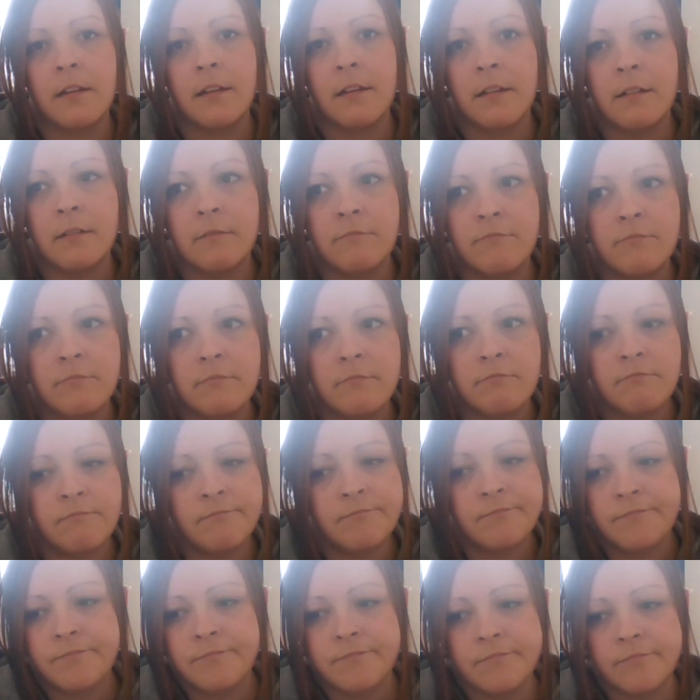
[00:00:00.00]

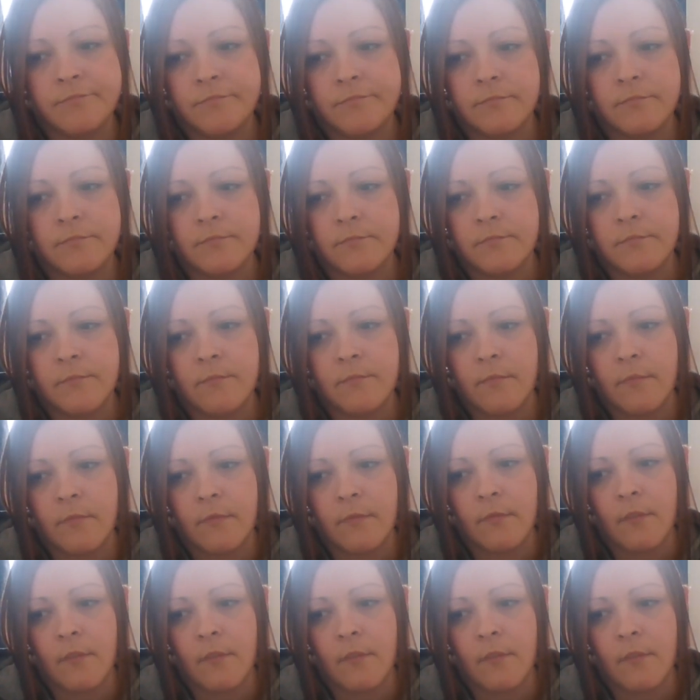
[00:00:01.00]
Nobody speaks.